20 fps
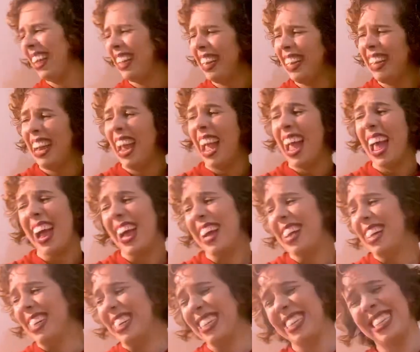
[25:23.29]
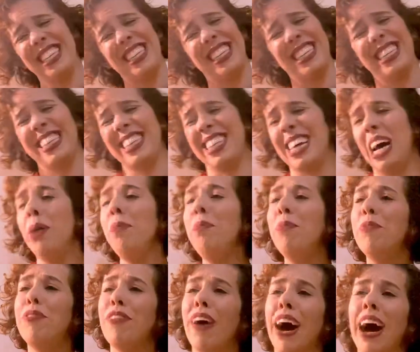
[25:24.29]
Yes,
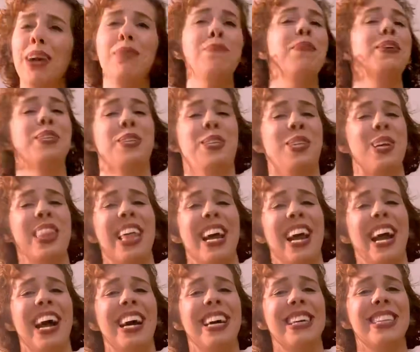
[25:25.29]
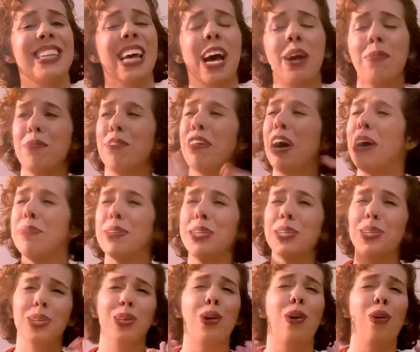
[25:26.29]
I'm vibing to this. I'm vibing
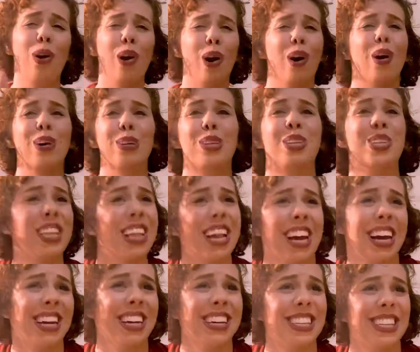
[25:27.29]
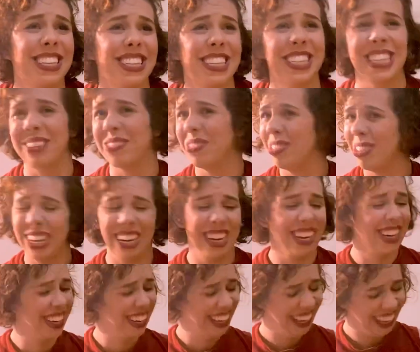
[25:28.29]
so hard to this. Really
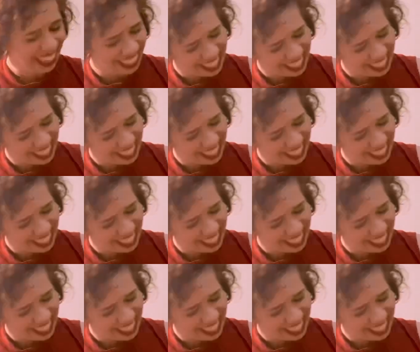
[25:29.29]
good.